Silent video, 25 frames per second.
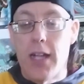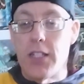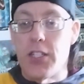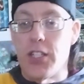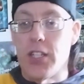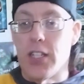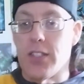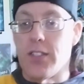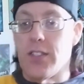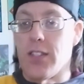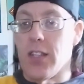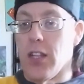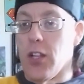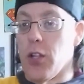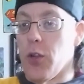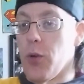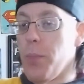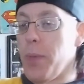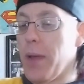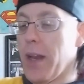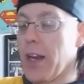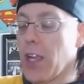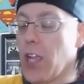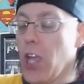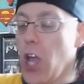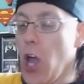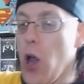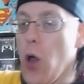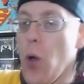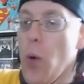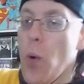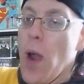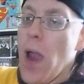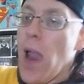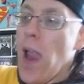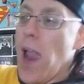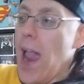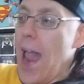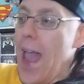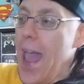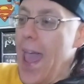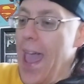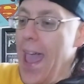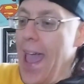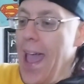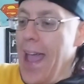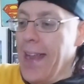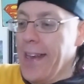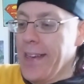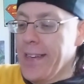just a little bit ago.
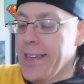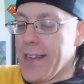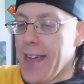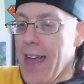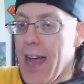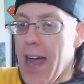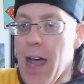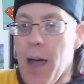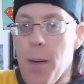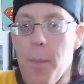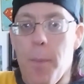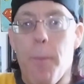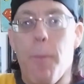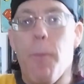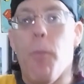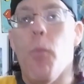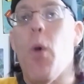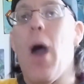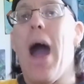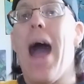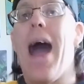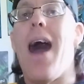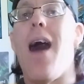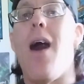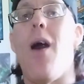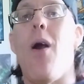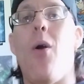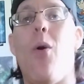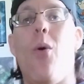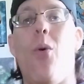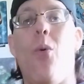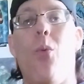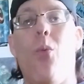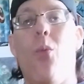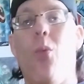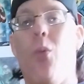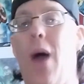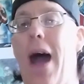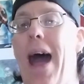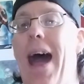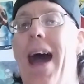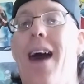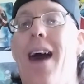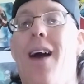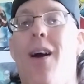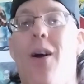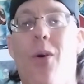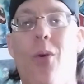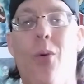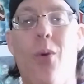And
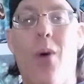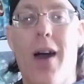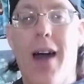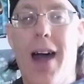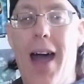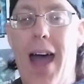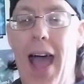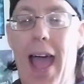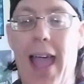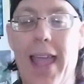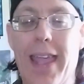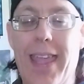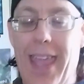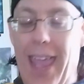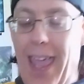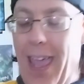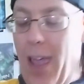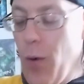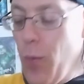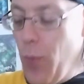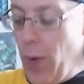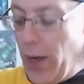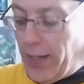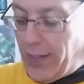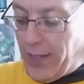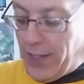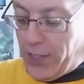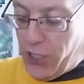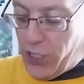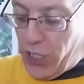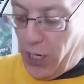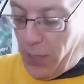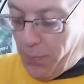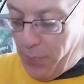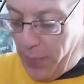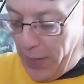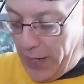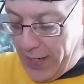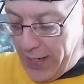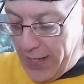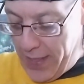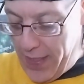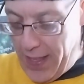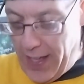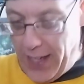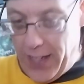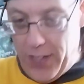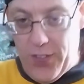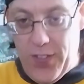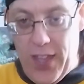wow, I can't wait to jump into
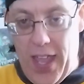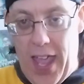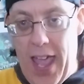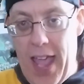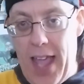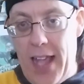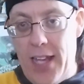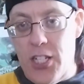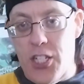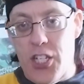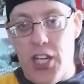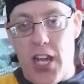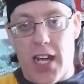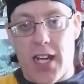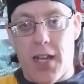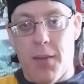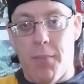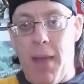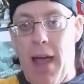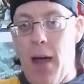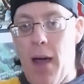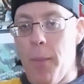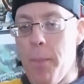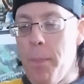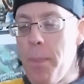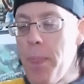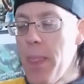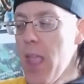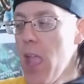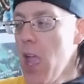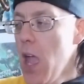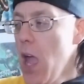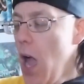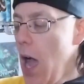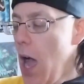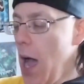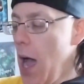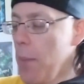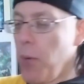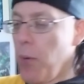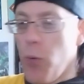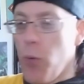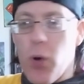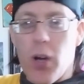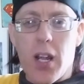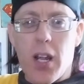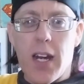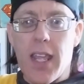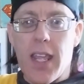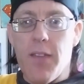these and check them out. But
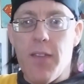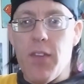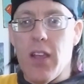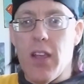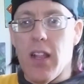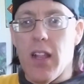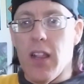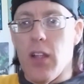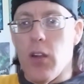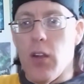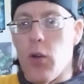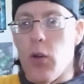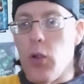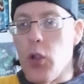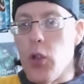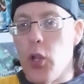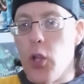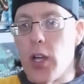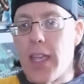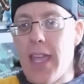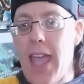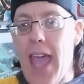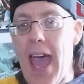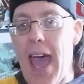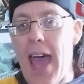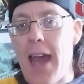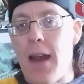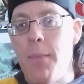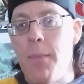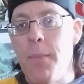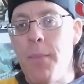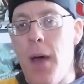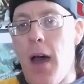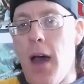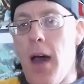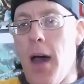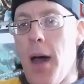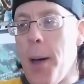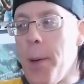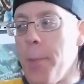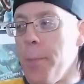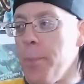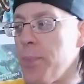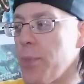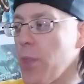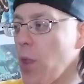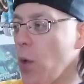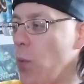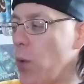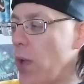we're going to give you a little look at
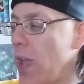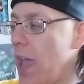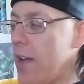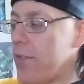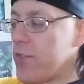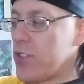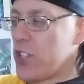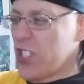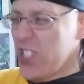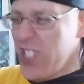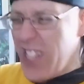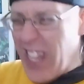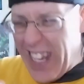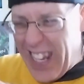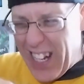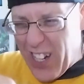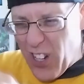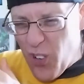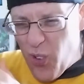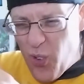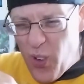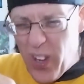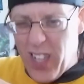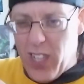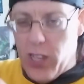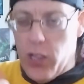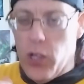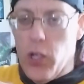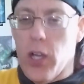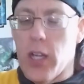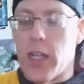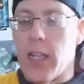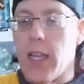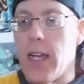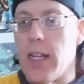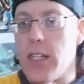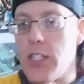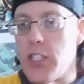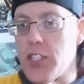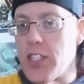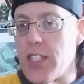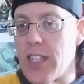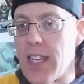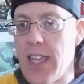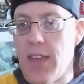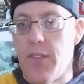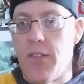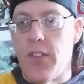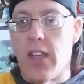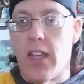them. We have just taken a quick look just
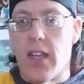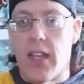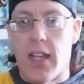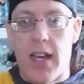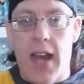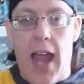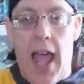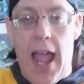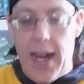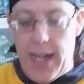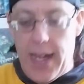to give you